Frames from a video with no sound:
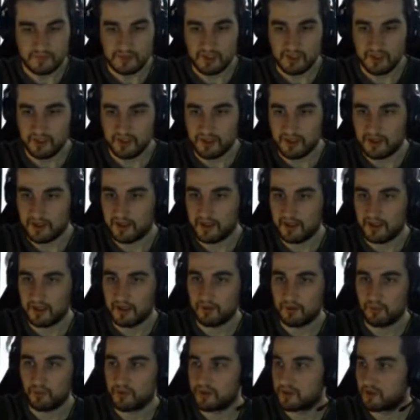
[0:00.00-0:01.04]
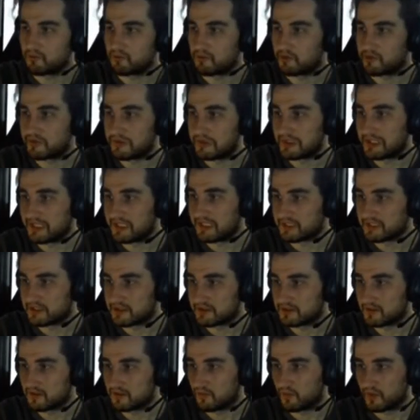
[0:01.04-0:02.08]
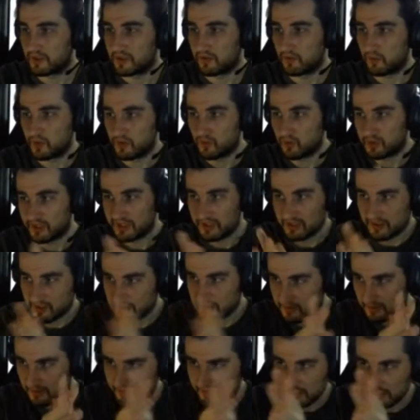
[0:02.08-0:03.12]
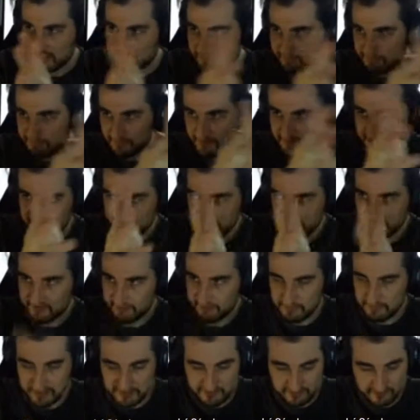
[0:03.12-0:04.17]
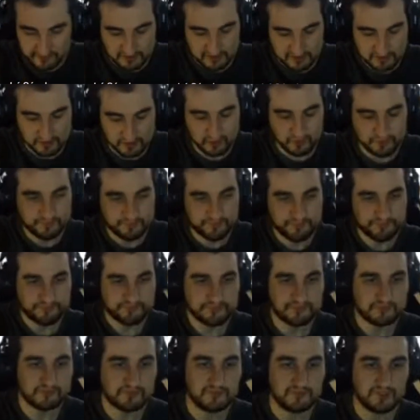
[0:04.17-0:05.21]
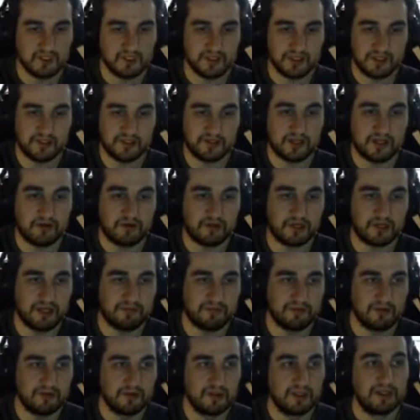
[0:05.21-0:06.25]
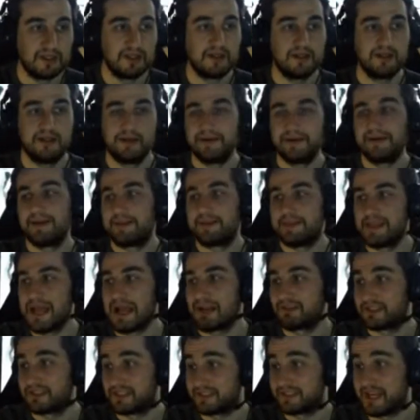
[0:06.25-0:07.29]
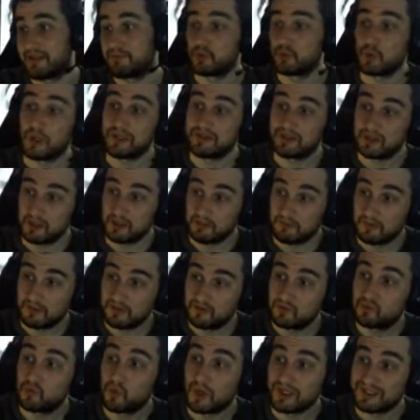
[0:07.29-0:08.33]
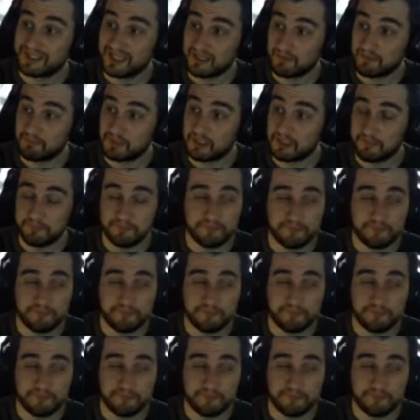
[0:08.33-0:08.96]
We know more or less where we want to lead the player to on our level. Now it's the time to add gameplay.